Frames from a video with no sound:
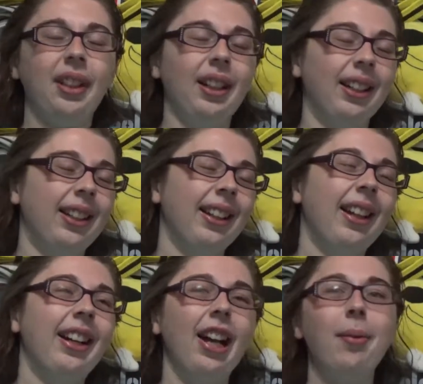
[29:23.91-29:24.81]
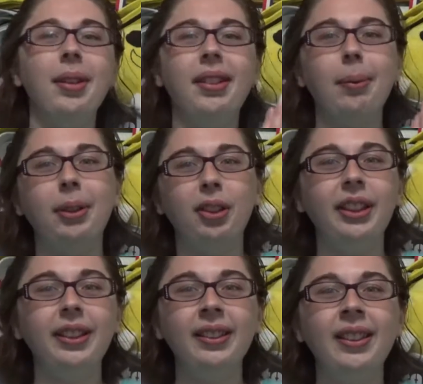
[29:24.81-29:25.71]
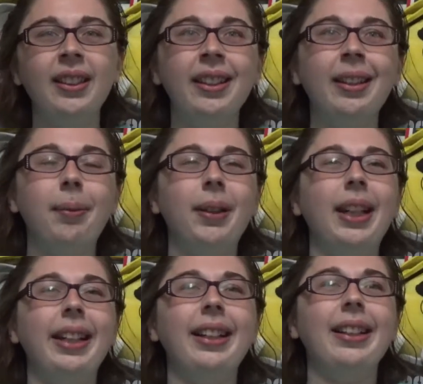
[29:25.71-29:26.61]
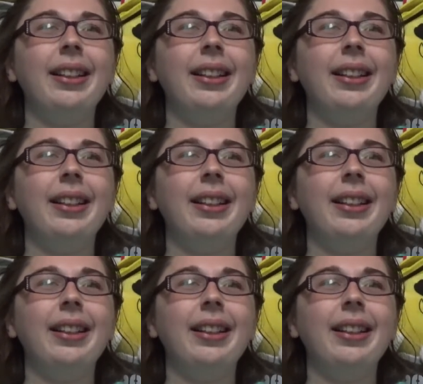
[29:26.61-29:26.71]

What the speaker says: I kind of missed that routine, but like,